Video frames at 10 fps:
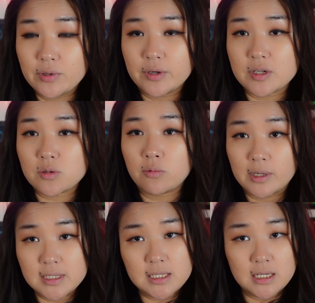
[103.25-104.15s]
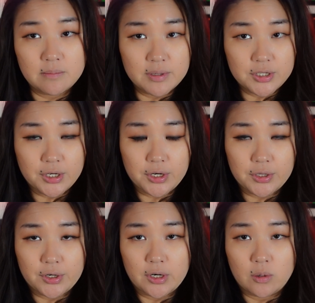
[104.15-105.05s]
There's one scene in
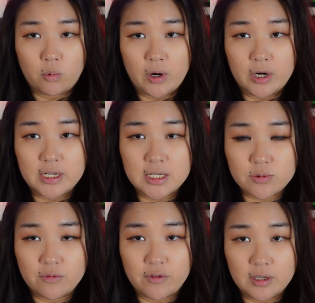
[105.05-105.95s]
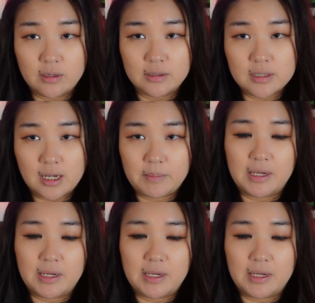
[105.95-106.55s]
particular where he's revealed,